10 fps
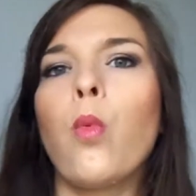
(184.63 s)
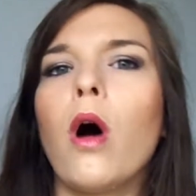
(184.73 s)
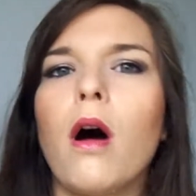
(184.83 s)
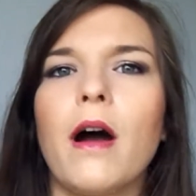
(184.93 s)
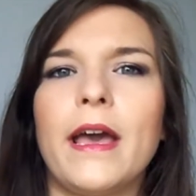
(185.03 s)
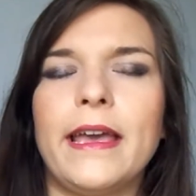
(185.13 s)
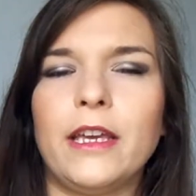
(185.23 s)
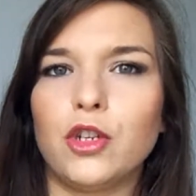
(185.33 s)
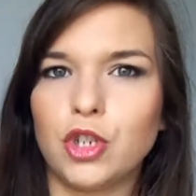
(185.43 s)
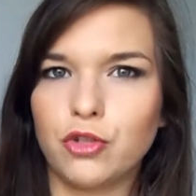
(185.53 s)
What
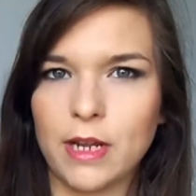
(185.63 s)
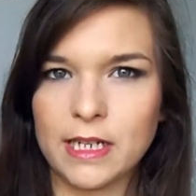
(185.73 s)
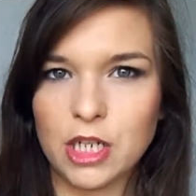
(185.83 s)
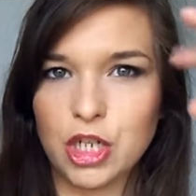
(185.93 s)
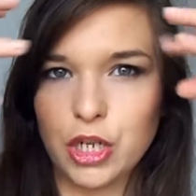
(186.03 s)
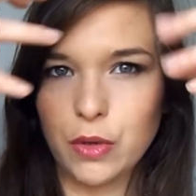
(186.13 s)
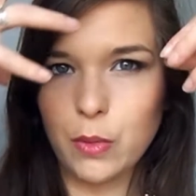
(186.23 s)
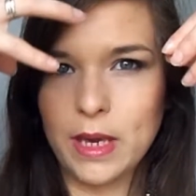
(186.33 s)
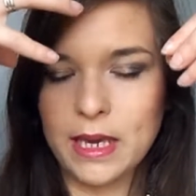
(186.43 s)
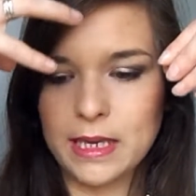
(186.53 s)
I tend to
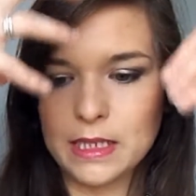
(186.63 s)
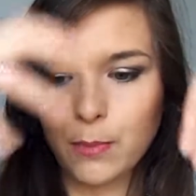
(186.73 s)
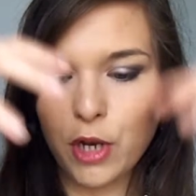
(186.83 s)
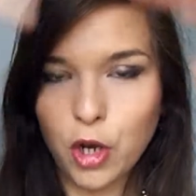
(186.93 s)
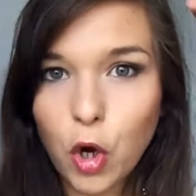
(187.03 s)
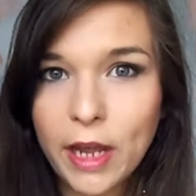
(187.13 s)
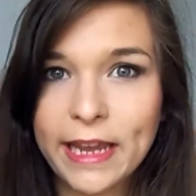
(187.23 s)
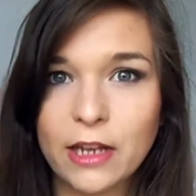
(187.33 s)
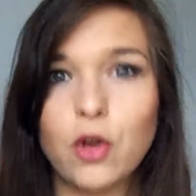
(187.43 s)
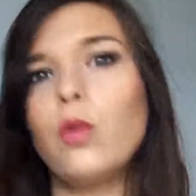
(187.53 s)
do is put it
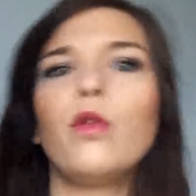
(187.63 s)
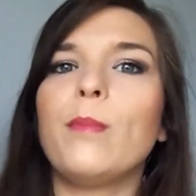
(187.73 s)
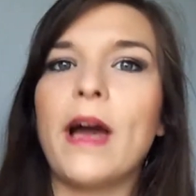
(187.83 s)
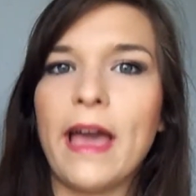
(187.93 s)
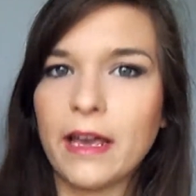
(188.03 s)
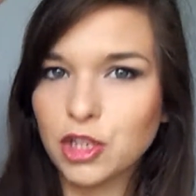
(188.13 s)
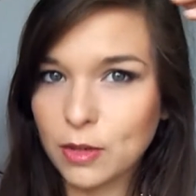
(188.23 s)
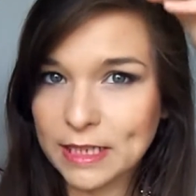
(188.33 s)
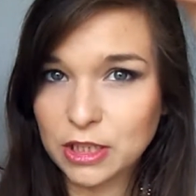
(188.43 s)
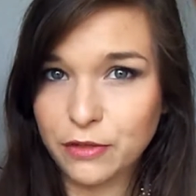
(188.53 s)
in all of my hair, so
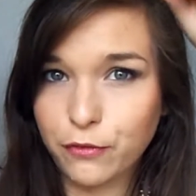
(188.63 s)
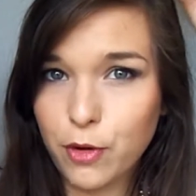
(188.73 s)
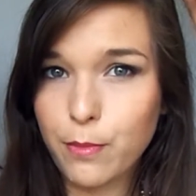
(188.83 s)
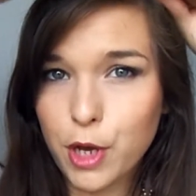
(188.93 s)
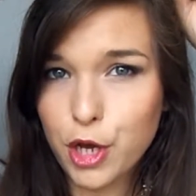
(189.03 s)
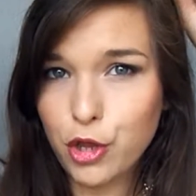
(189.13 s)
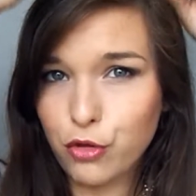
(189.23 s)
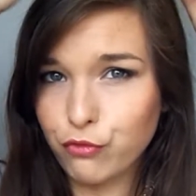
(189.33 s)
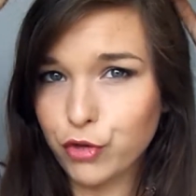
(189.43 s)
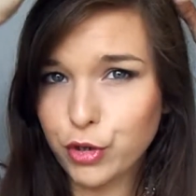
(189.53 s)
literally from
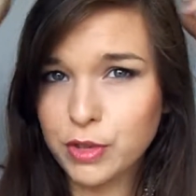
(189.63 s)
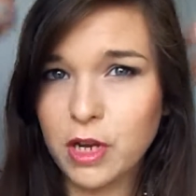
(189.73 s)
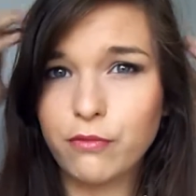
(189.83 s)
the roots.